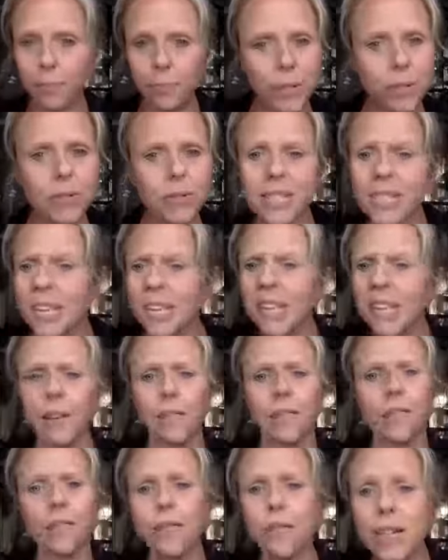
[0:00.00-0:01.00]
of beauty,
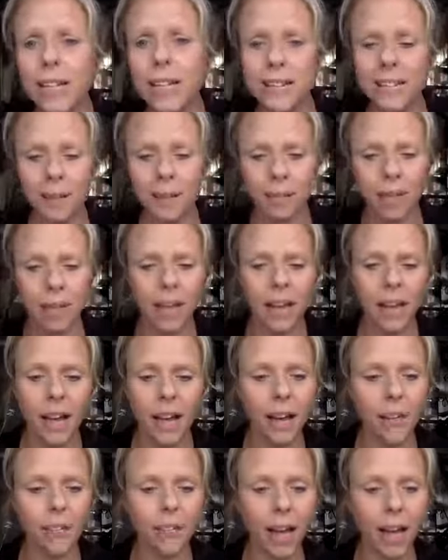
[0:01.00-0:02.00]
of freedom,
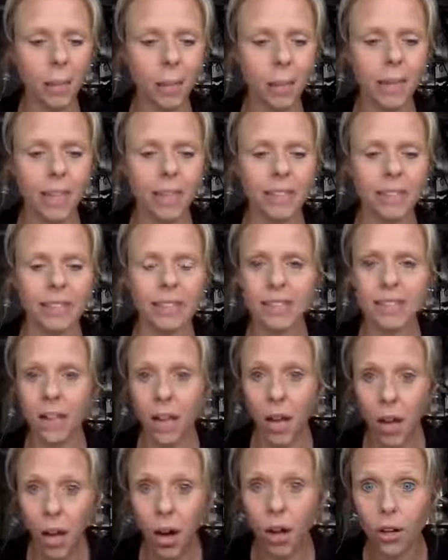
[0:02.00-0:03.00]
of happiness
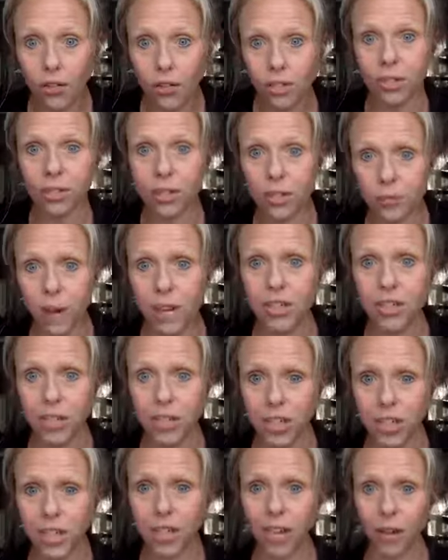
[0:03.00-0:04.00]
on just
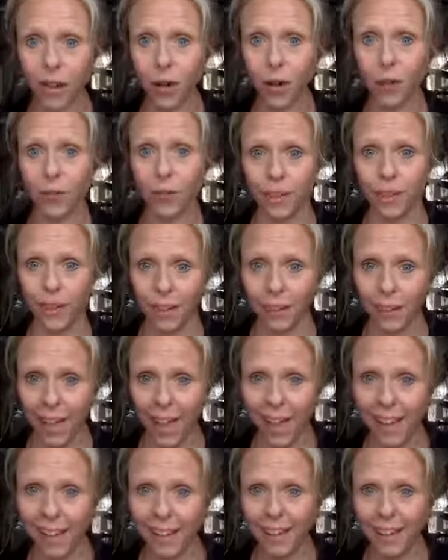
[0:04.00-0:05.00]
strategy alone.
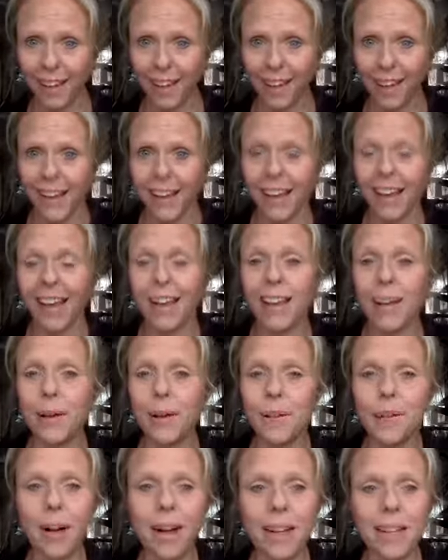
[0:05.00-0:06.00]
Okay.
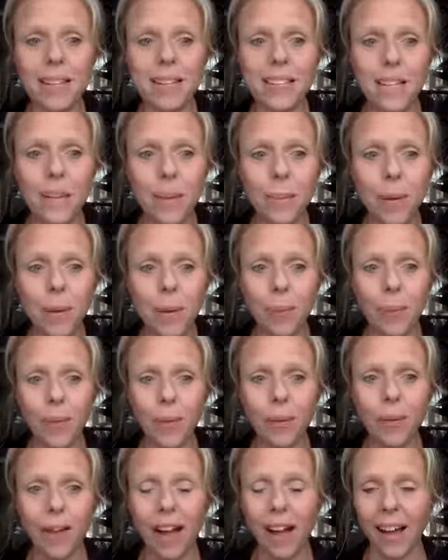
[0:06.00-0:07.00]
Um, I see
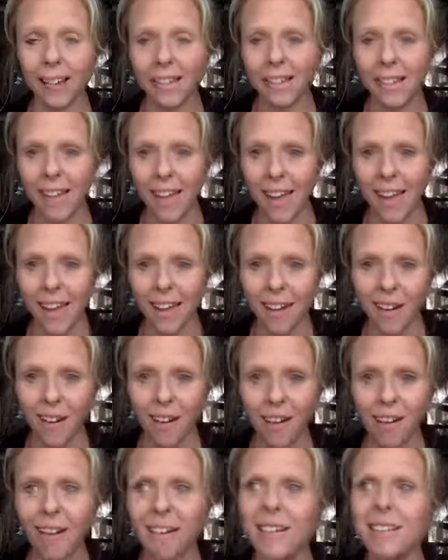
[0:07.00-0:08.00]
people and they
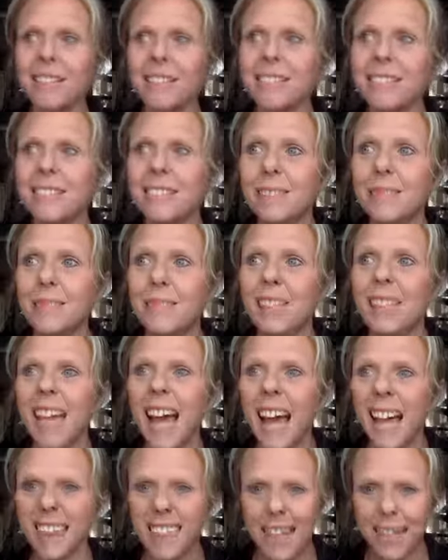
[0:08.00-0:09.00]
are,
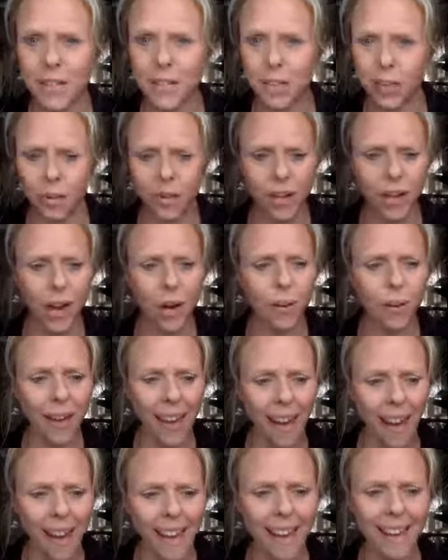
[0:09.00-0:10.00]
yeah, they're doing
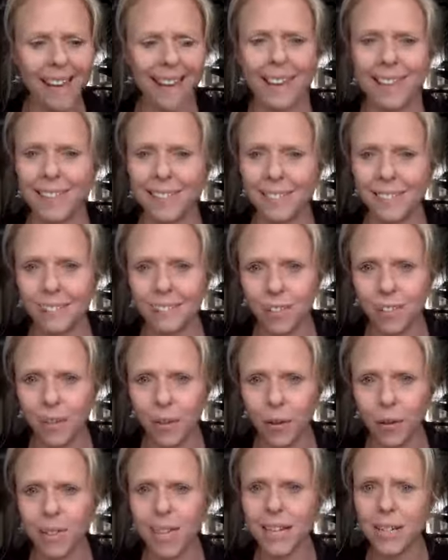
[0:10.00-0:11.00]
okay you
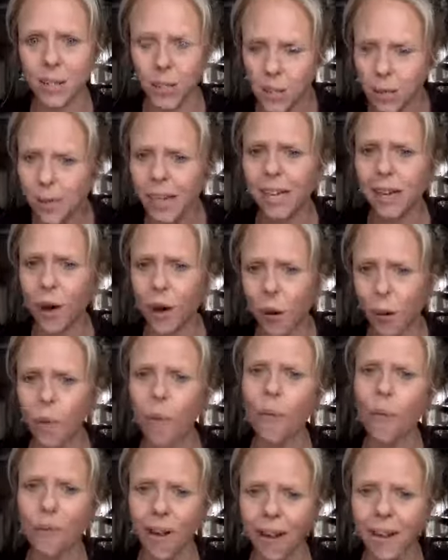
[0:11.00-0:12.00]
know, they're doing
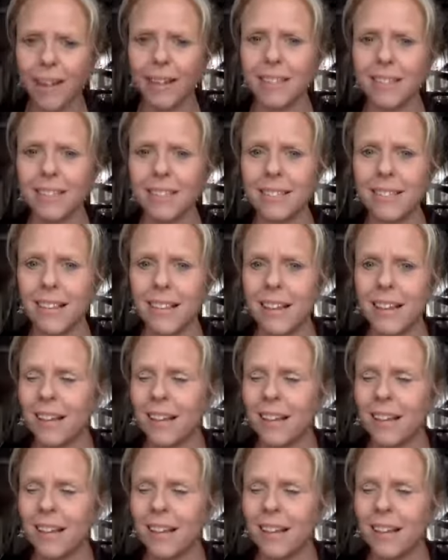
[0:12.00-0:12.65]
all right